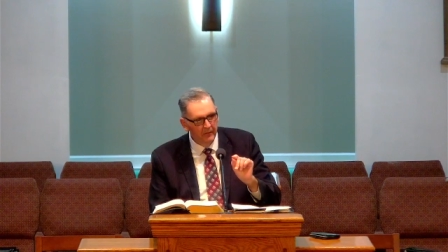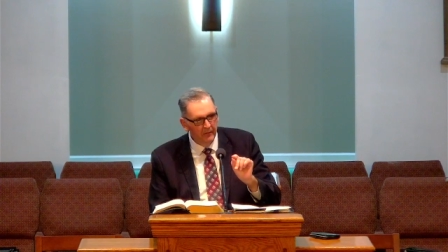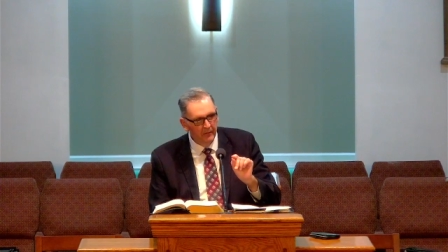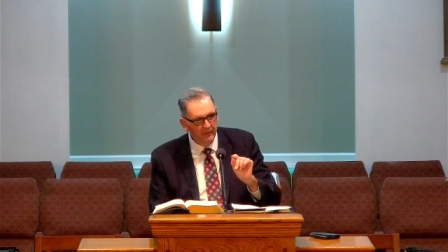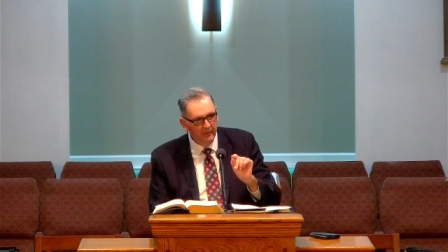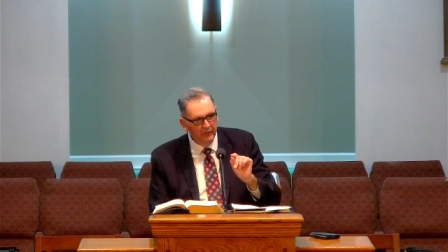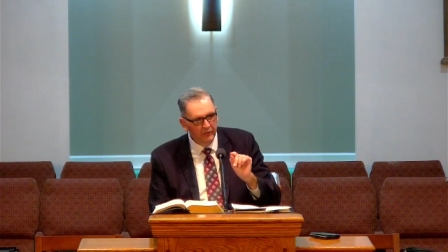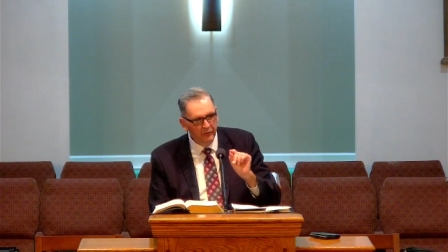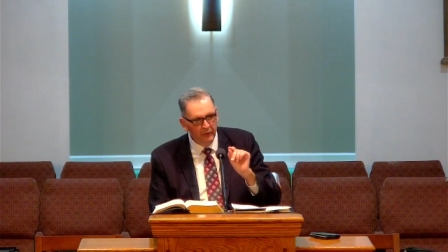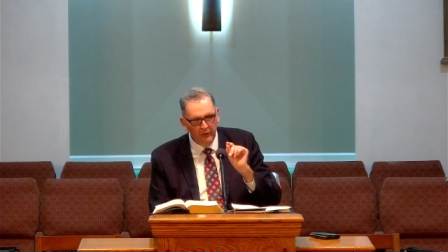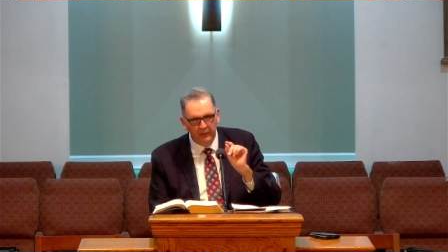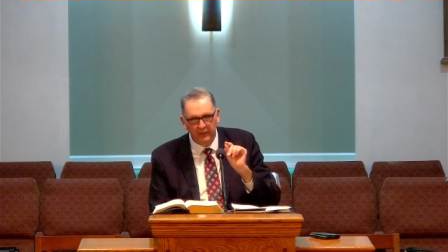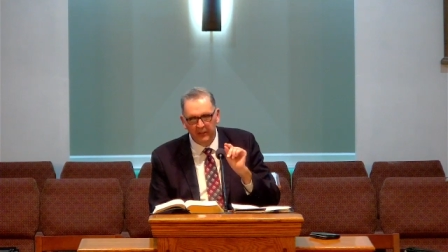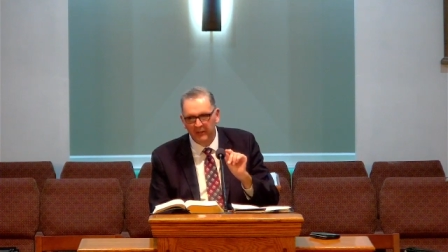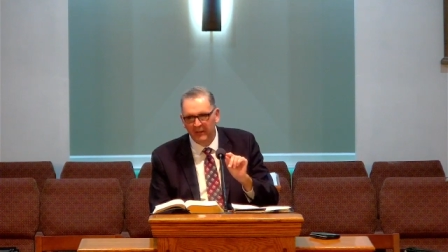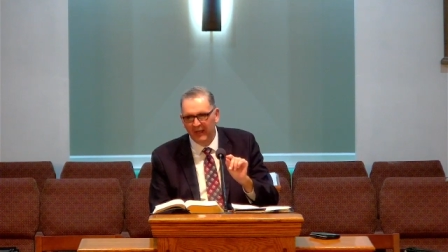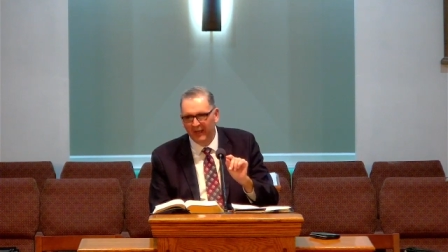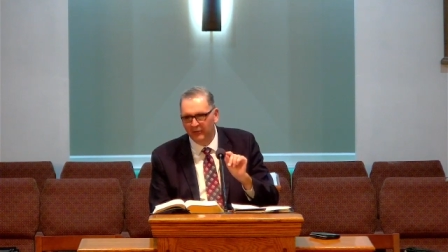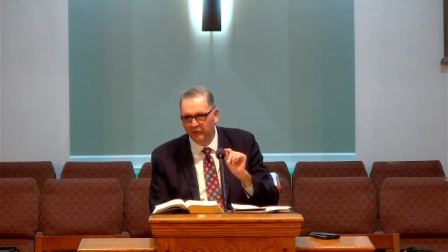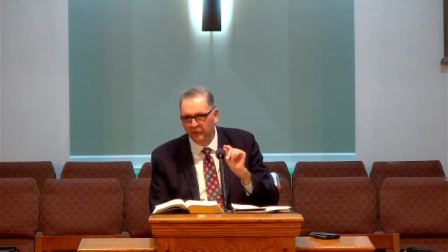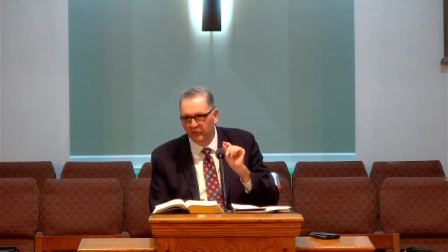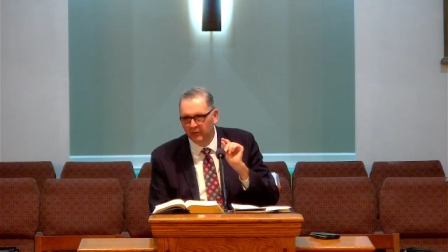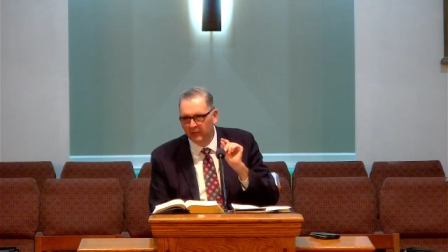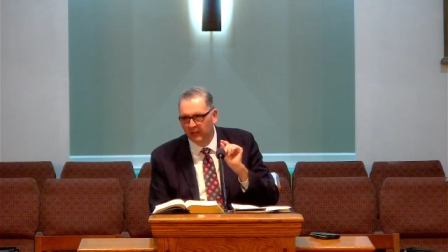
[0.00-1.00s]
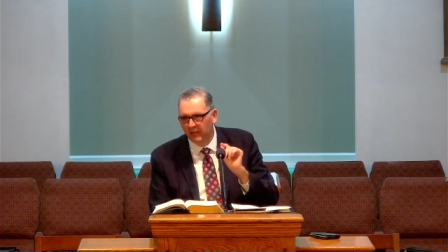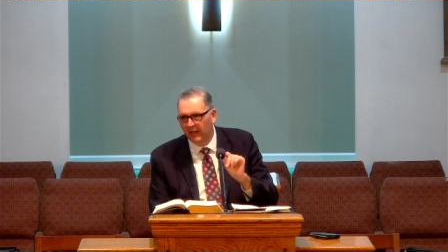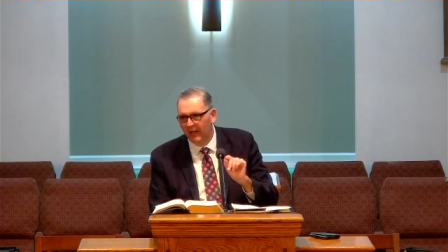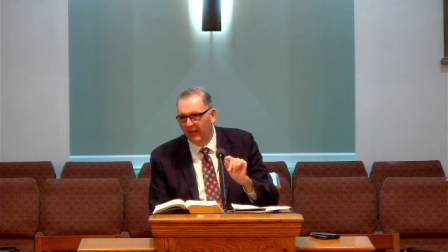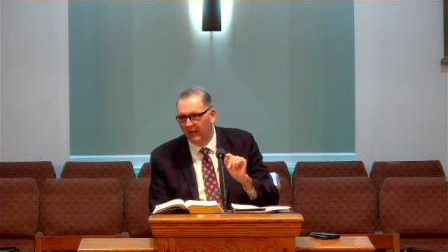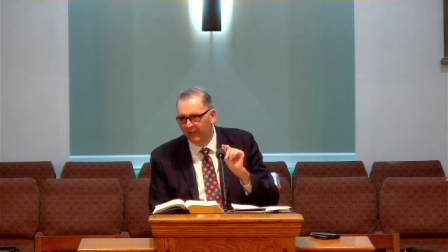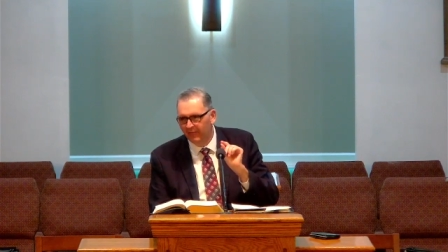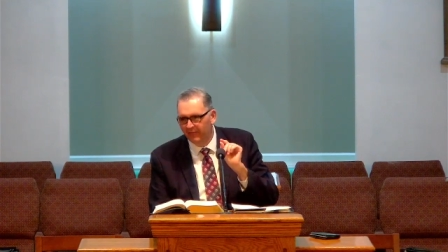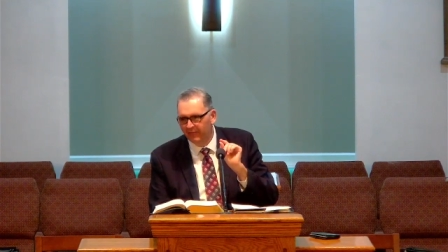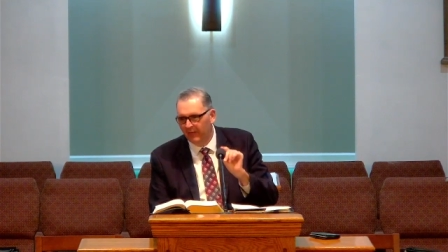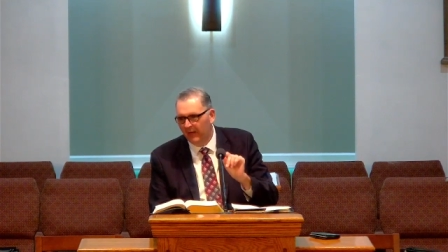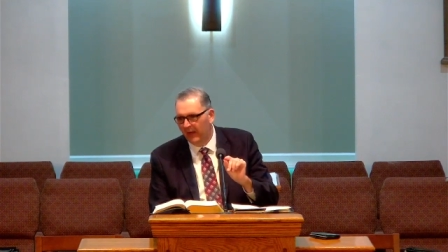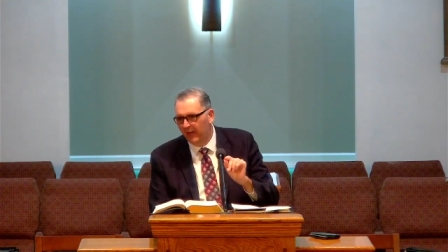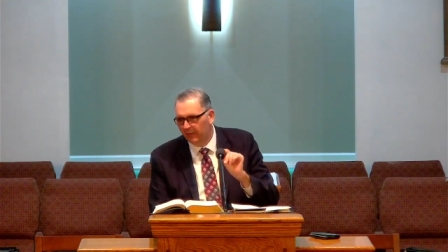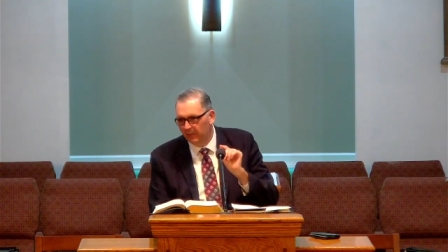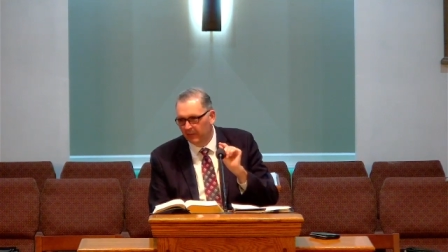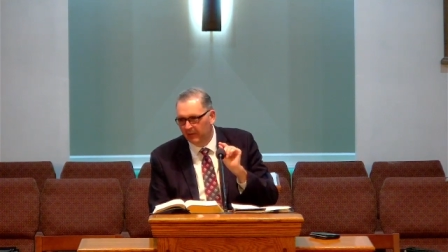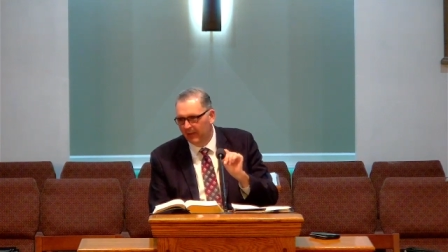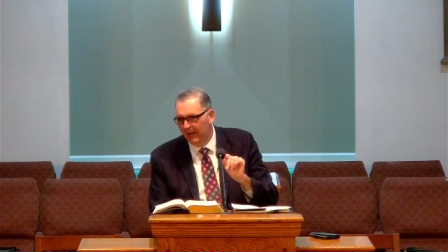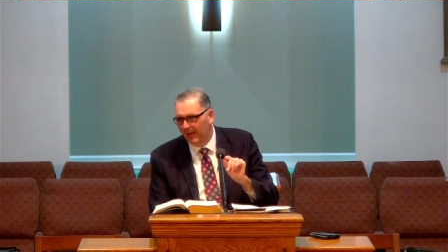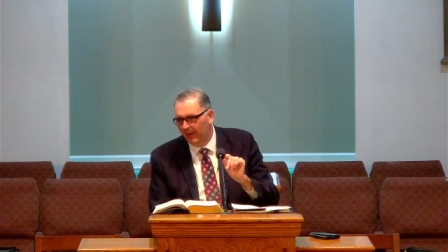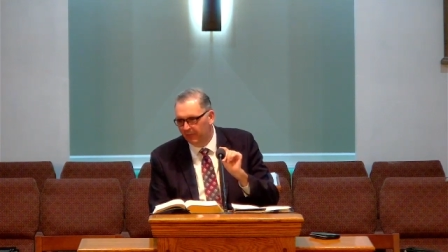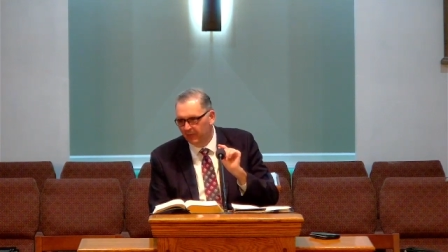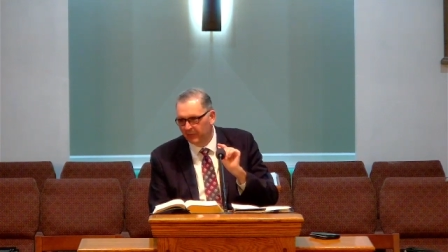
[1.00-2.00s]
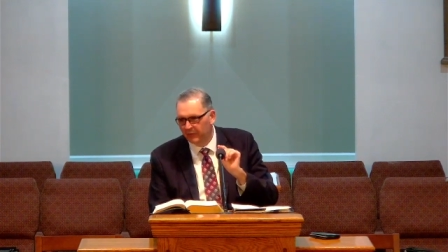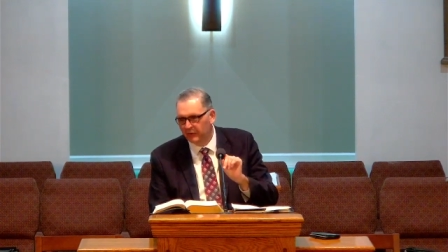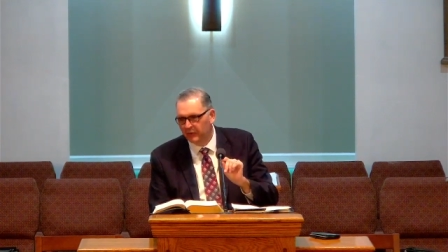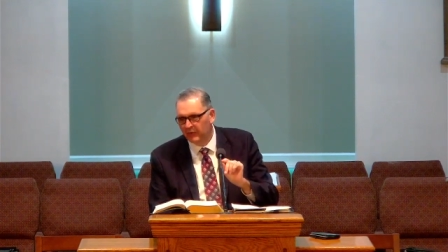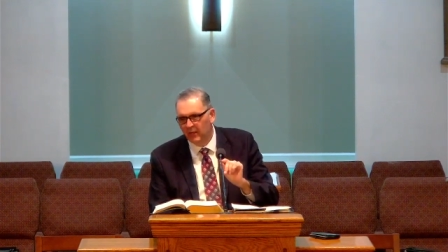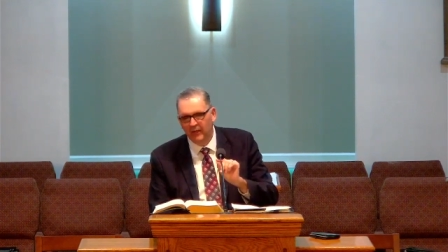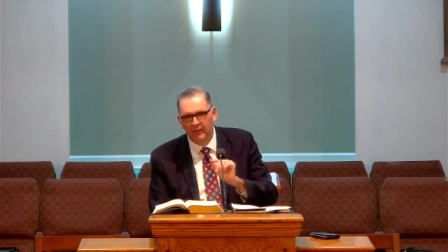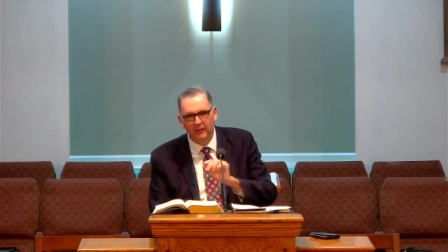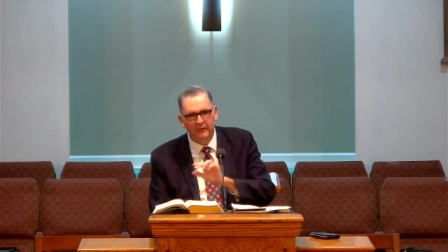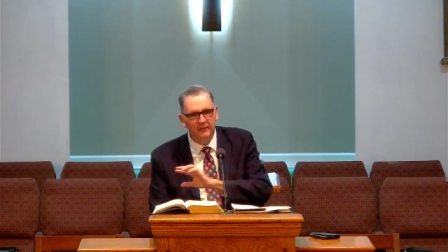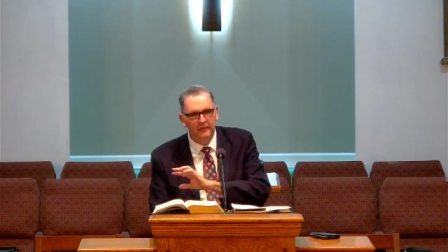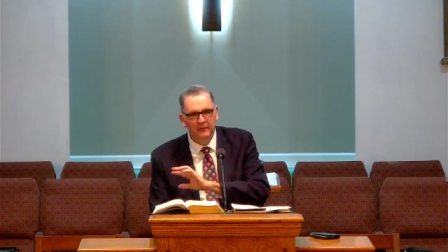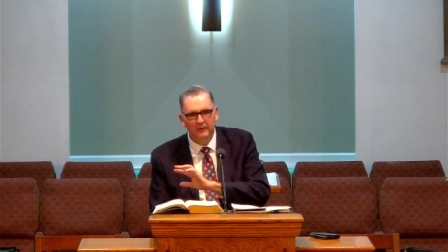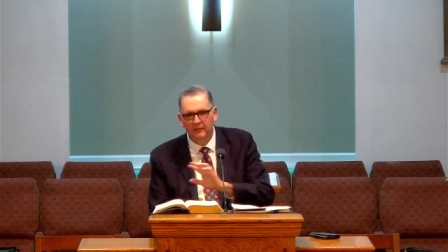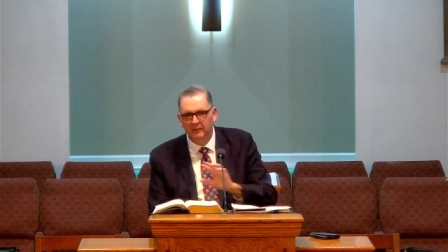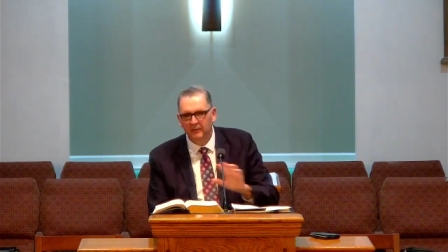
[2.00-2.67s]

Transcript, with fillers: your connection to God the Father and God the Son,